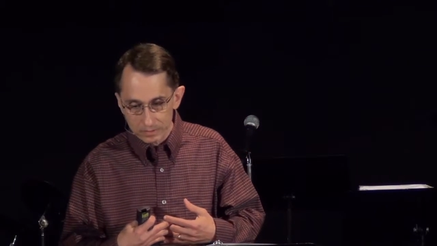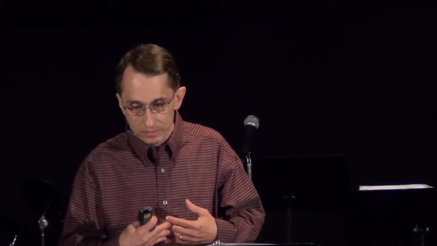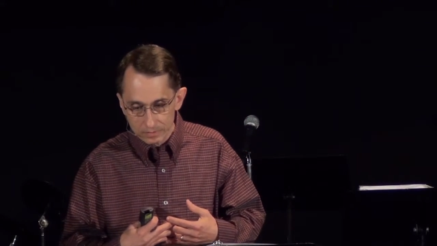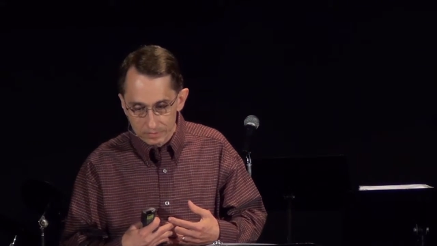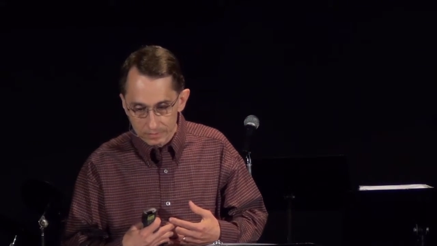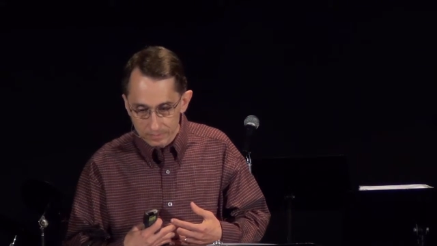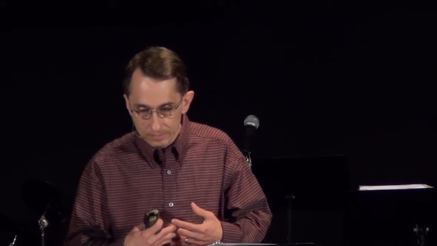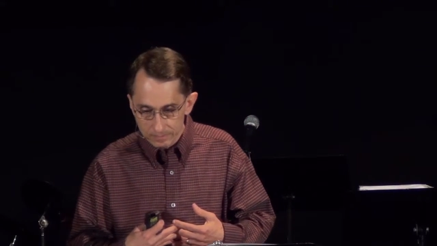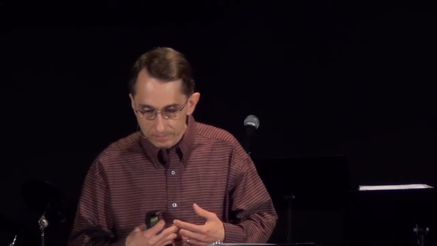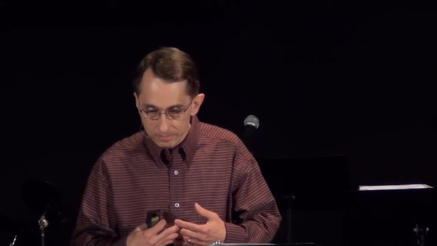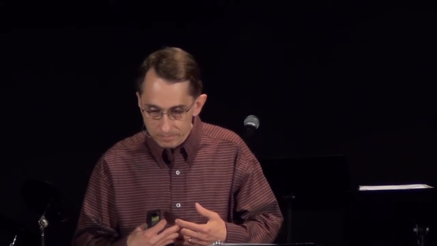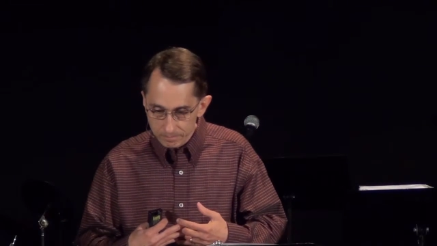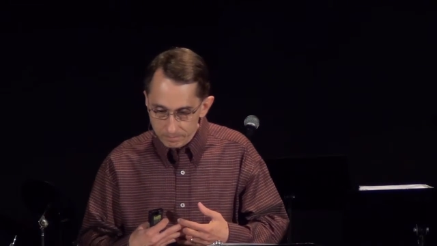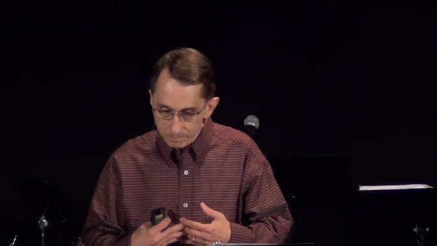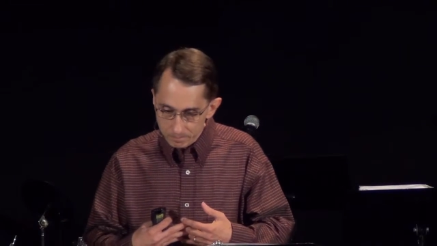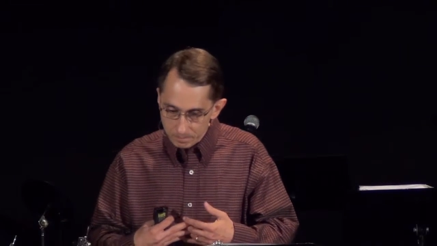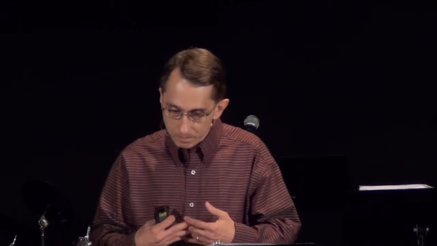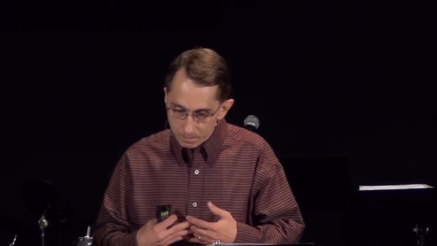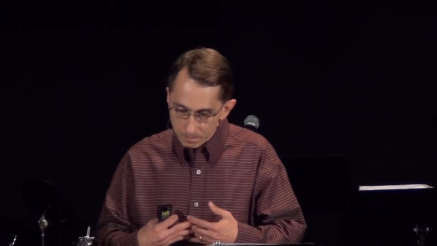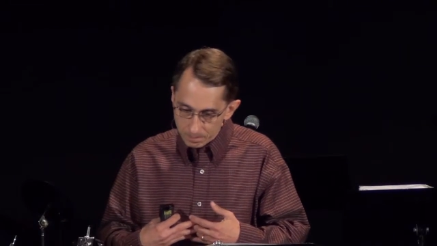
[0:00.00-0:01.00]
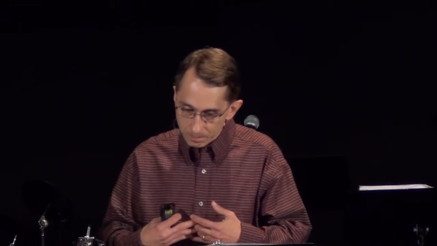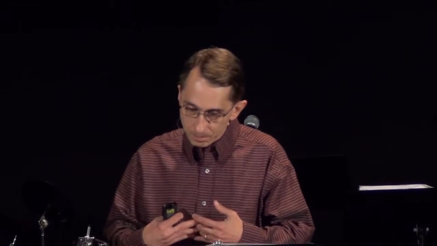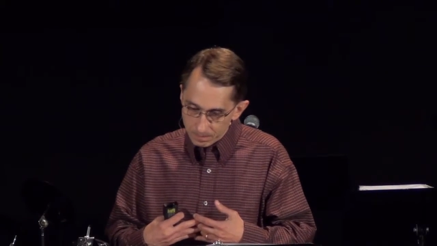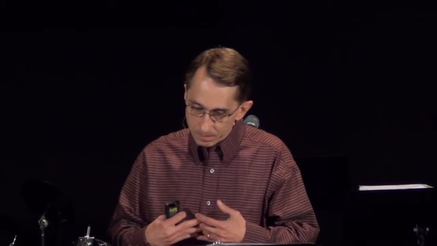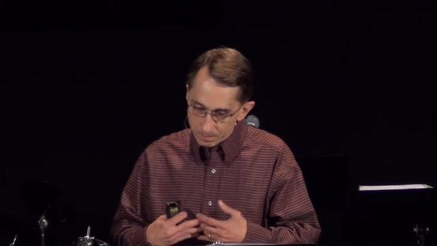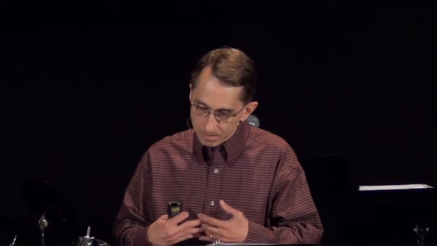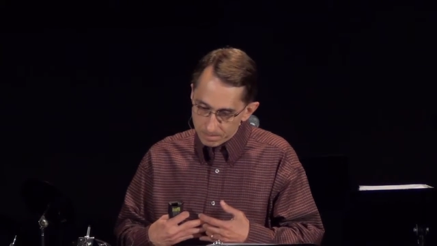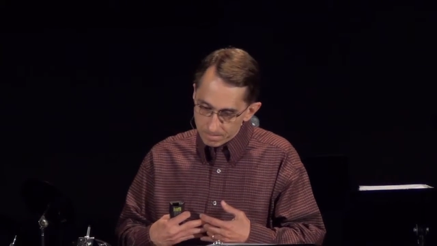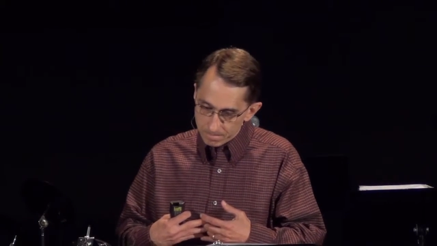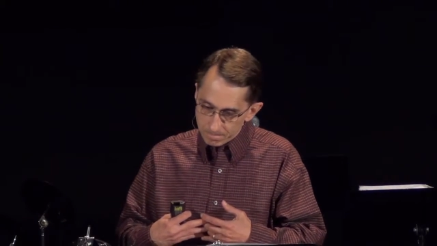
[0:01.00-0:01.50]

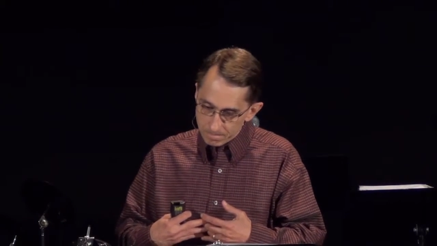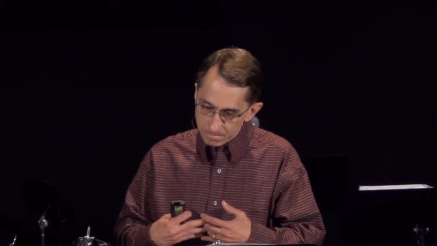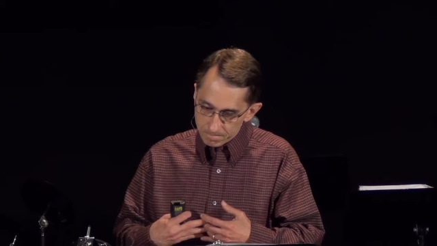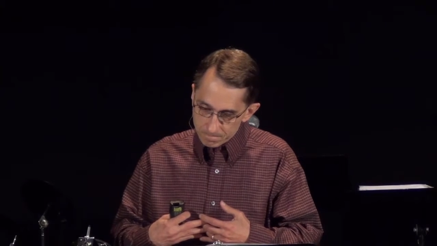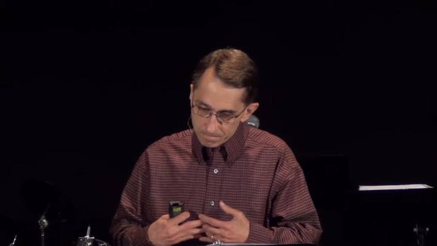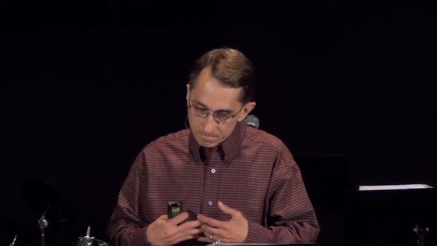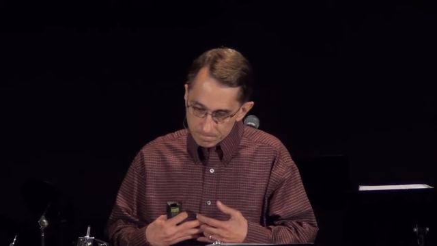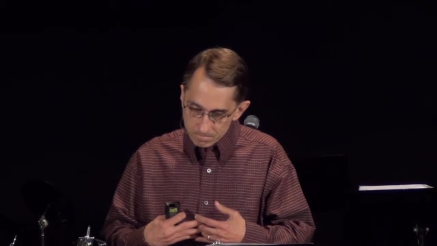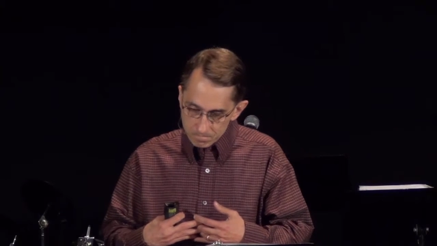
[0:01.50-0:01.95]
(silence)